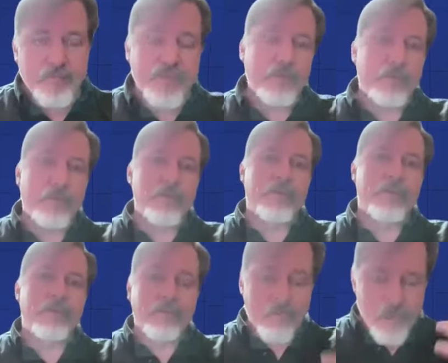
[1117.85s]
So those are
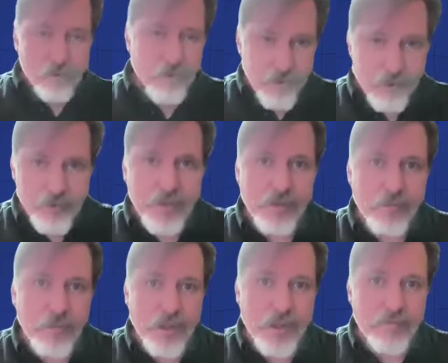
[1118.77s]
the visual tools that
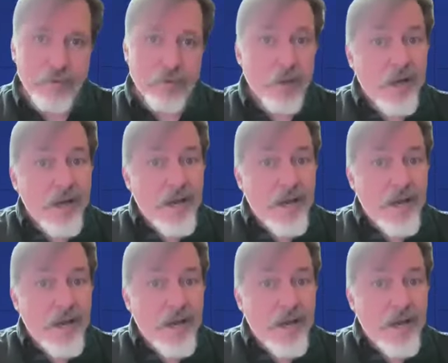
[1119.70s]
we give you.